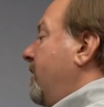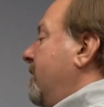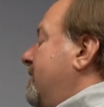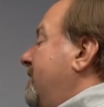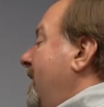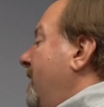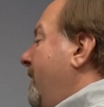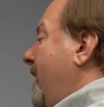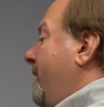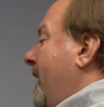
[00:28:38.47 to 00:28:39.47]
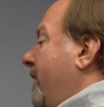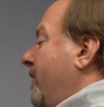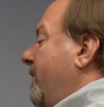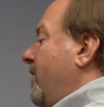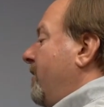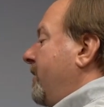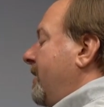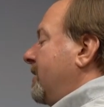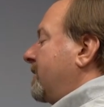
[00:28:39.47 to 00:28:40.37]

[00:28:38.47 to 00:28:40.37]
The standby power mode is